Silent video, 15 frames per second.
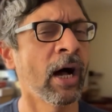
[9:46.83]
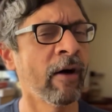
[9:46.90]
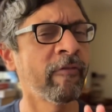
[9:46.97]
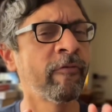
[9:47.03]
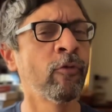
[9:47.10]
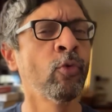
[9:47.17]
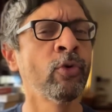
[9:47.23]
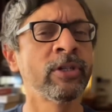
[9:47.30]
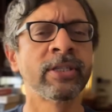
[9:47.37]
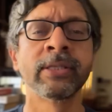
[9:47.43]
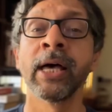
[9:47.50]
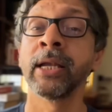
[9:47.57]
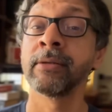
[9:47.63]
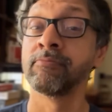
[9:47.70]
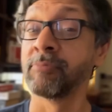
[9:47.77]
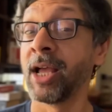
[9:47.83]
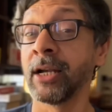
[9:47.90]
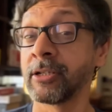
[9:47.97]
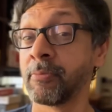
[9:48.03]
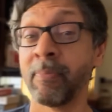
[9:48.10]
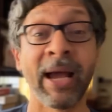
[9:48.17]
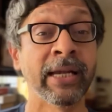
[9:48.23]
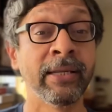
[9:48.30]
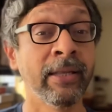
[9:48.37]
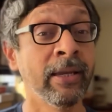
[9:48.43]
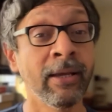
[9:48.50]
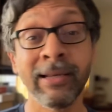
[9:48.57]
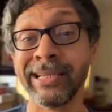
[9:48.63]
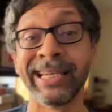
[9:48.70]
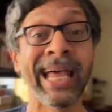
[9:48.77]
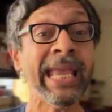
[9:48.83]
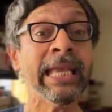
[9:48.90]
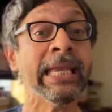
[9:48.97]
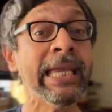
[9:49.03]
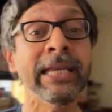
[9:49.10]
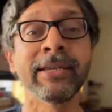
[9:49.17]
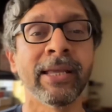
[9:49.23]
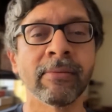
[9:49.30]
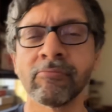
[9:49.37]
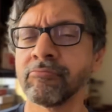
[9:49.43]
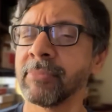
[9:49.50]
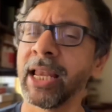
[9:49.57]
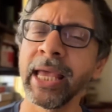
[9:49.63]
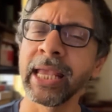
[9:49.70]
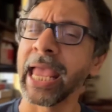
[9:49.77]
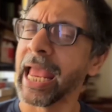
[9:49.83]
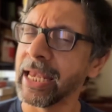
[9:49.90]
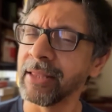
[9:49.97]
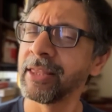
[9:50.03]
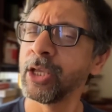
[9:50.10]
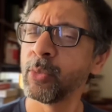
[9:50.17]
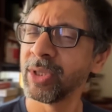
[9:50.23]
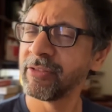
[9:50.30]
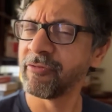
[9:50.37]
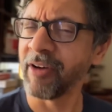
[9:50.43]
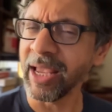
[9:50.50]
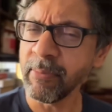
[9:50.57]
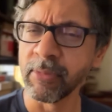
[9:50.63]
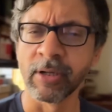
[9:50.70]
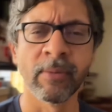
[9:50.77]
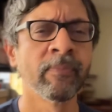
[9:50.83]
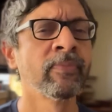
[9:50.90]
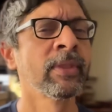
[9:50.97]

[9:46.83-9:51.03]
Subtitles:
are foods that gut bacteria like eating, like anything with fiber,